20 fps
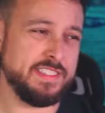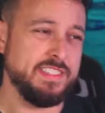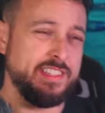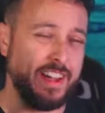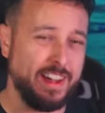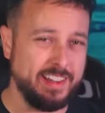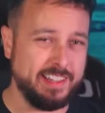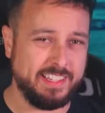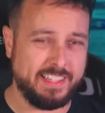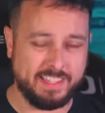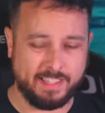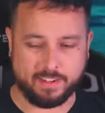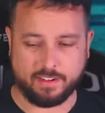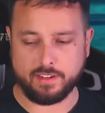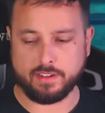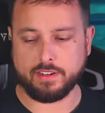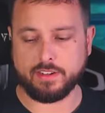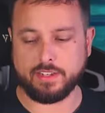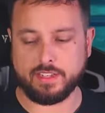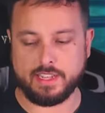done
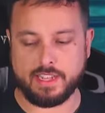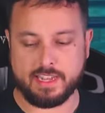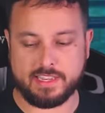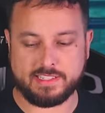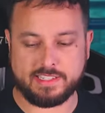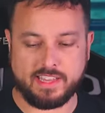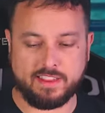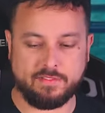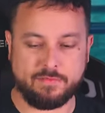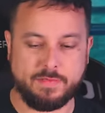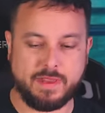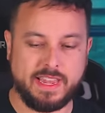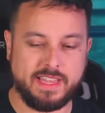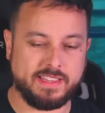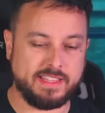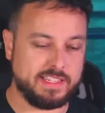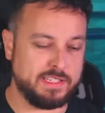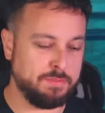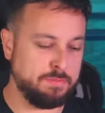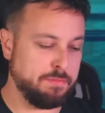here is they've made
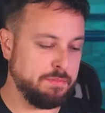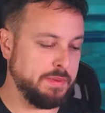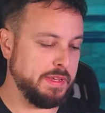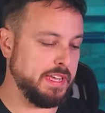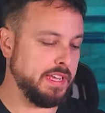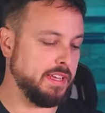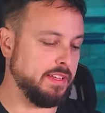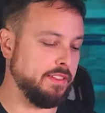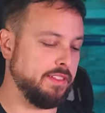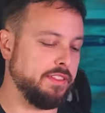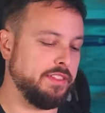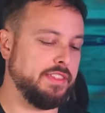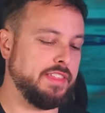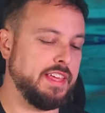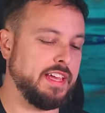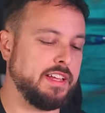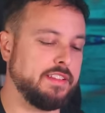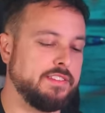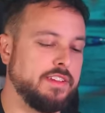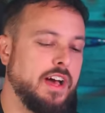this big,
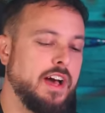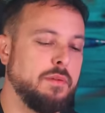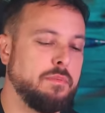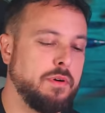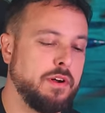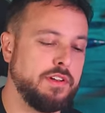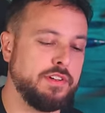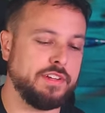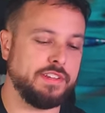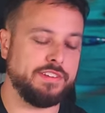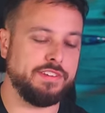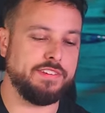thick top part. You can